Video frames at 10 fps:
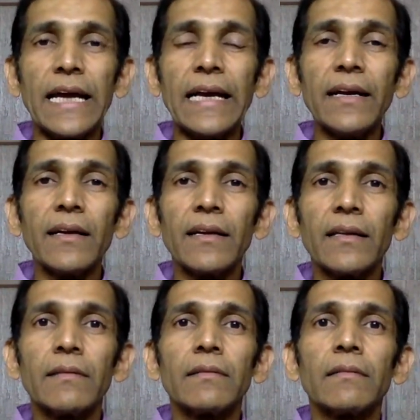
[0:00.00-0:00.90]
that
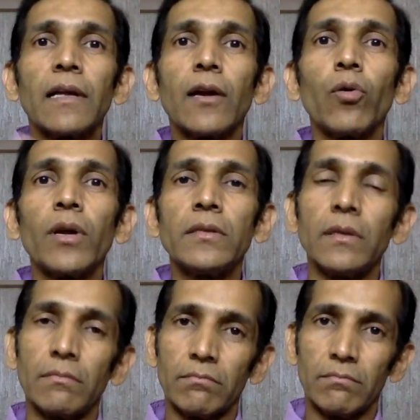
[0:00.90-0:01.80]
there are no reason.